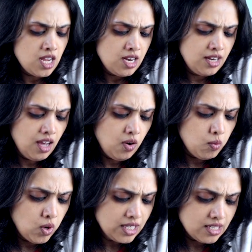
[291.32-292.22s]
Now,
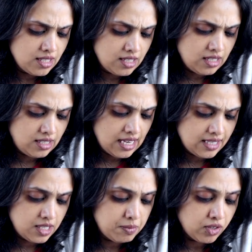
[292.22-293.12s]
what is this
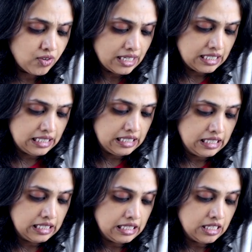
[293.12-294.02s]
assessment
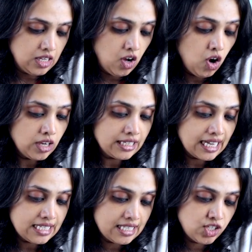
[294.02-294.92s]
criterion,
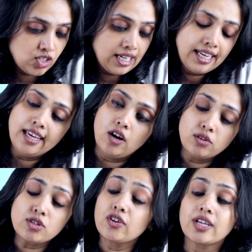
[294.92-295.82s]

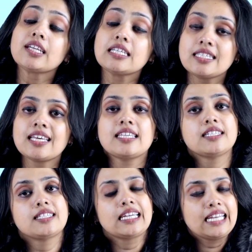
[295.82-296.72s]

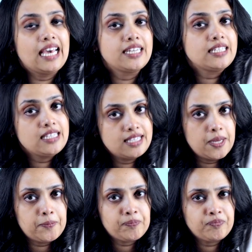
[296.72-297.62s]
conciseness and clarity
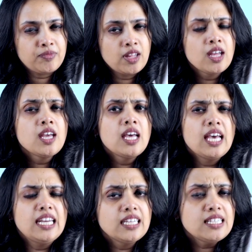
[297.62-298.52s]
say?
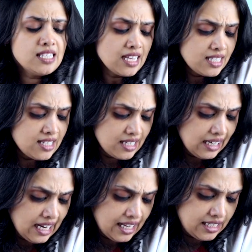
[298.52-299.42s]
In conciseness and
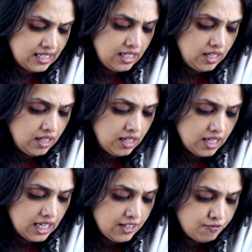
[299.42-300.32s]
clarity,
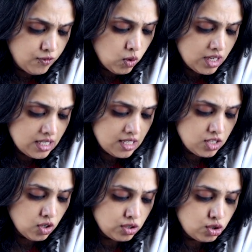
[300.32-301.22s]
it focuses
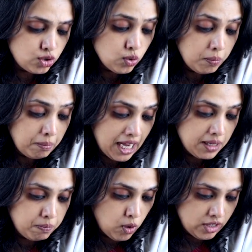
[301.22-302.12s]
on two
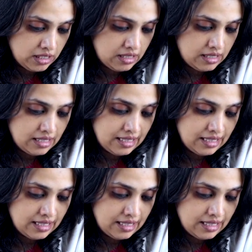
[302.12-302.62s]
main points.